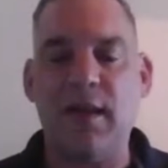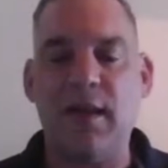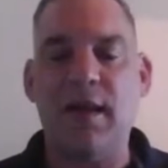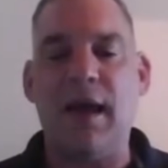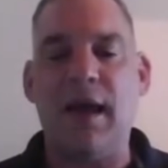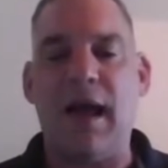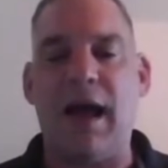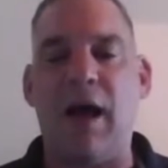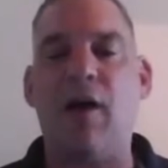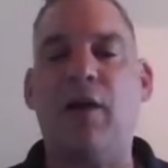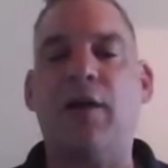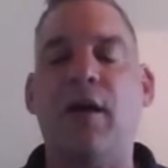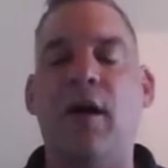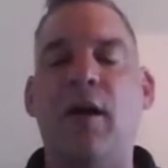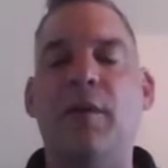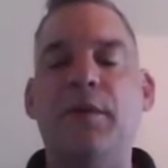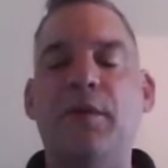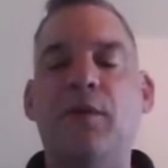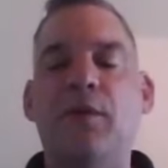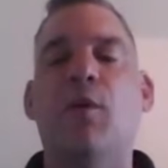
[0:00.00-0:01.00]
How come
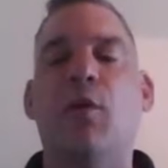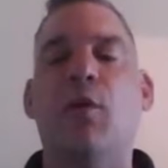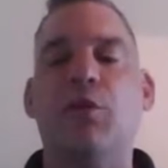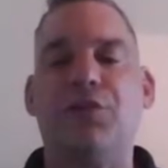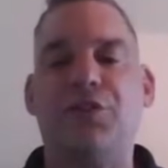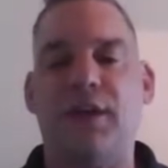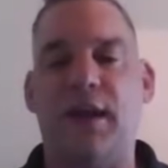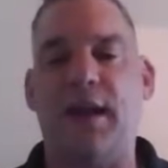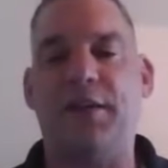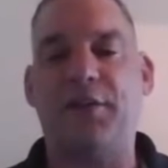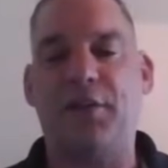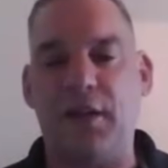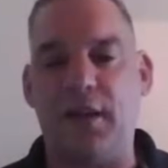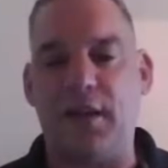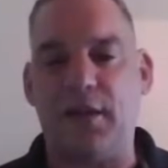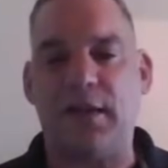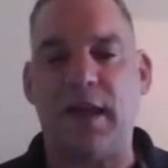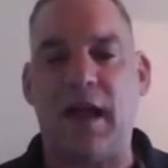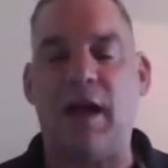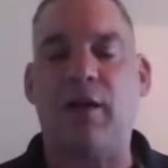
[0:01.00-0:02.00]
you won't change this?
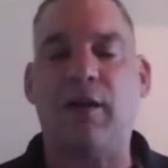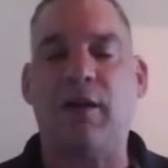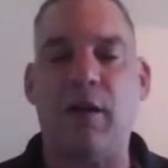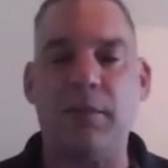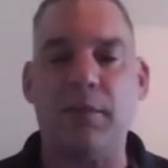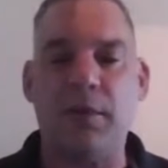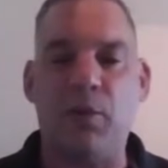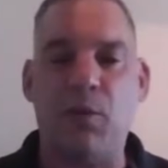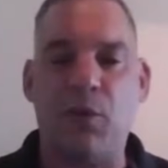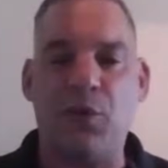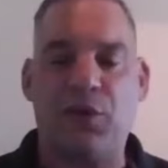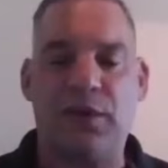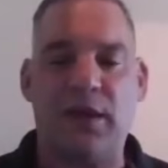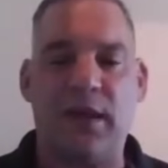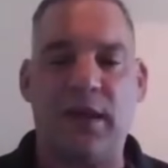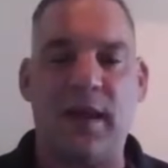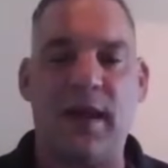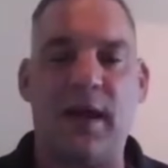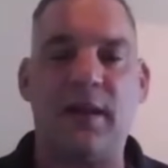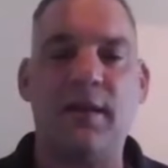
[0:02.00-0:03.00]
How come you won't say
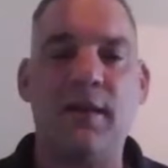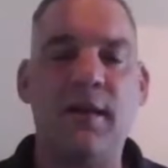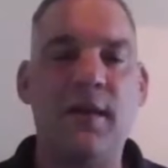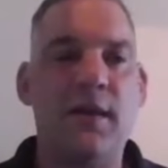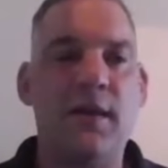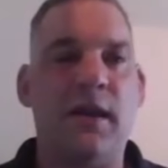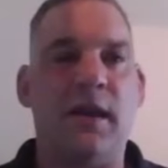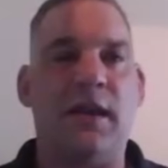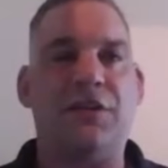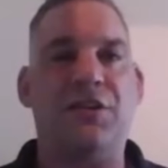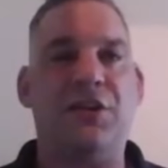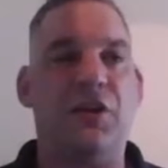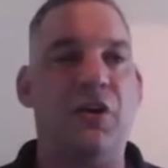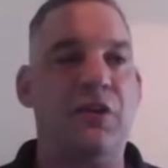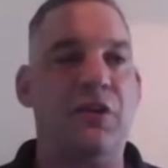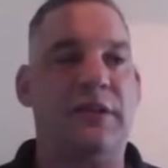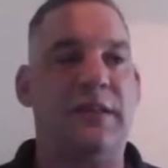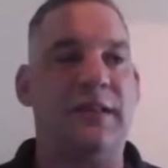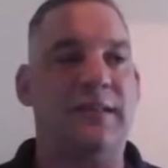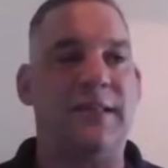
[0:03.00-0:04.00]
that? And she goes,
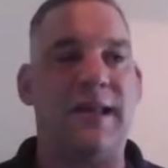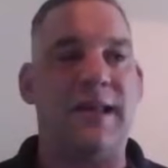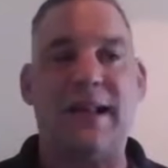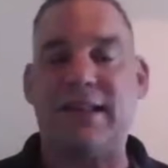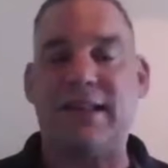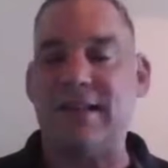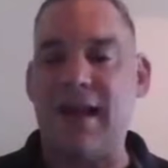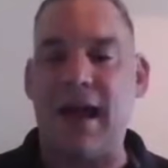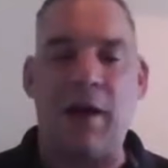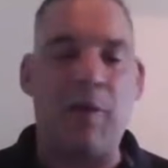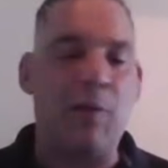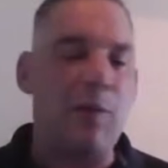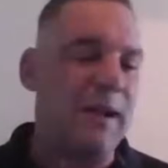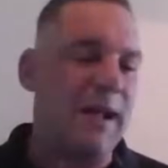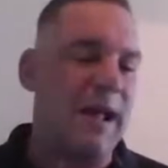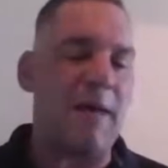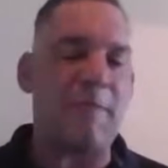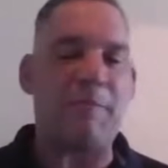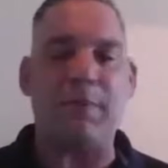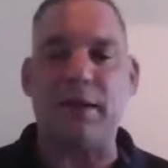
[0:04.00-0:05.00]
because that's not what
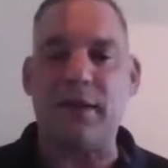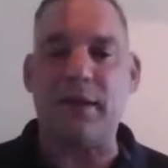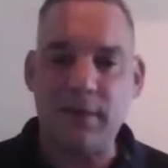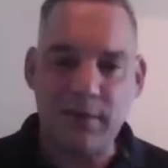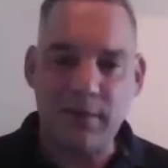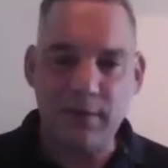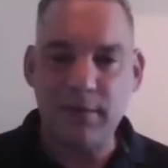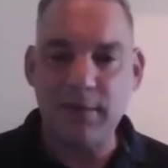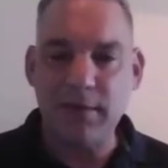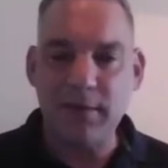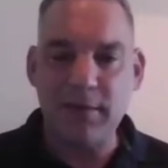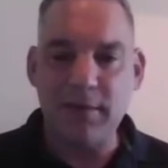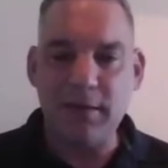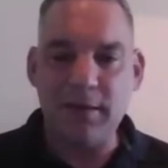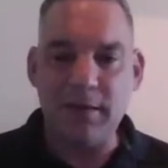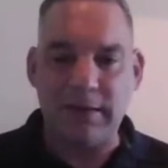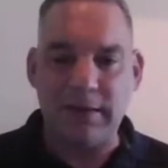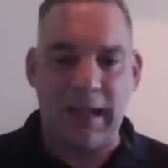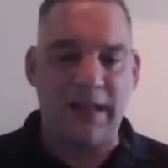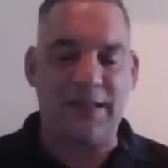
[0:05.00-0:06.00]
happened.
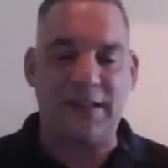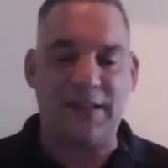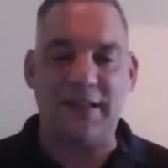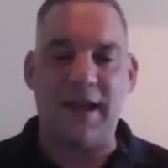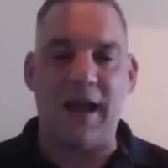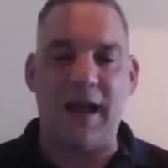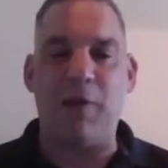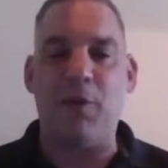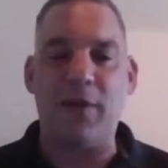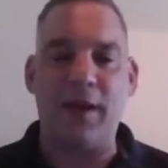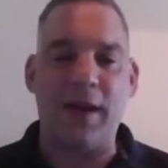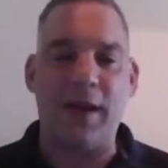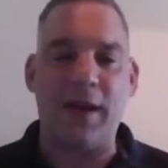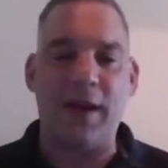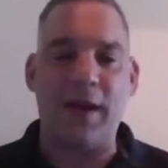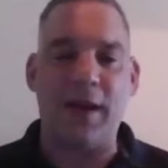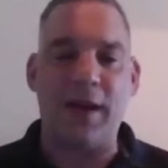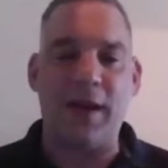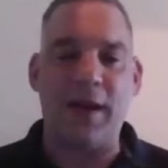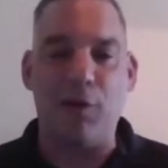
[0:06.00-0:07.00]
That's not what I
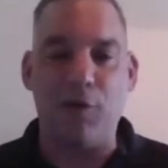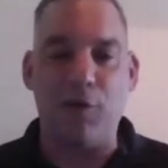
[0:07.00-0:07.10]
observed.